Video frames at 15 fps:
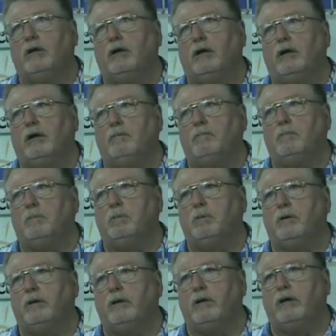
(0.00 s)
At
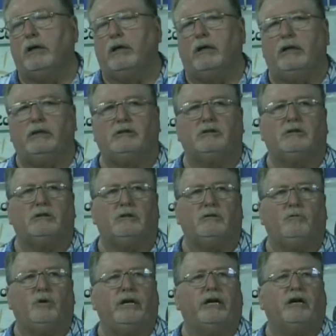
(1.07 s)
least
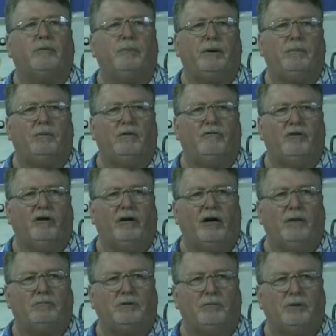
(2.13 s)
the Whitaker people are very
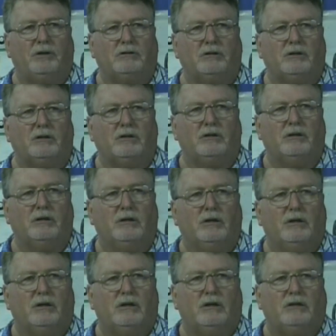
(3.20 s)
optimistic.
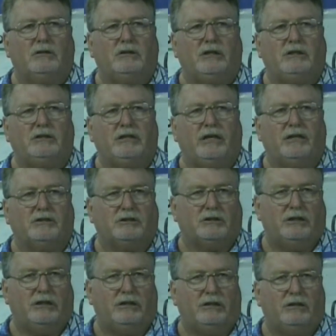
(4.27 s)
The
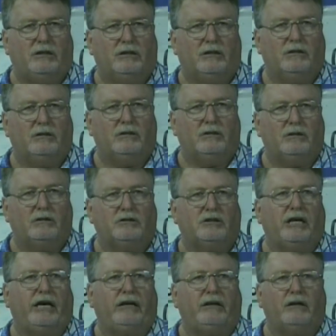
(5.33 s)
DTSC, the
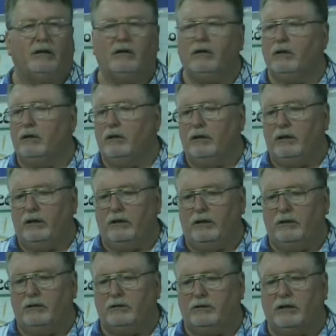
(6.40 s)
state,
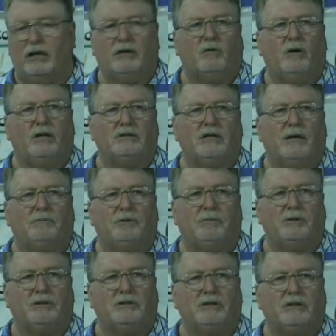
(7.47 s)
is not quite as
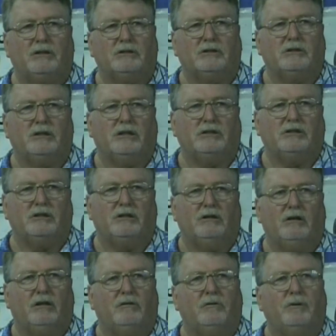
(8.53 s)
optimistic until they see
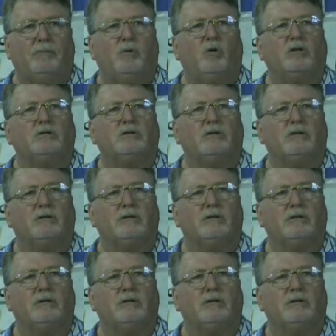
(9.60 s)
all the reports.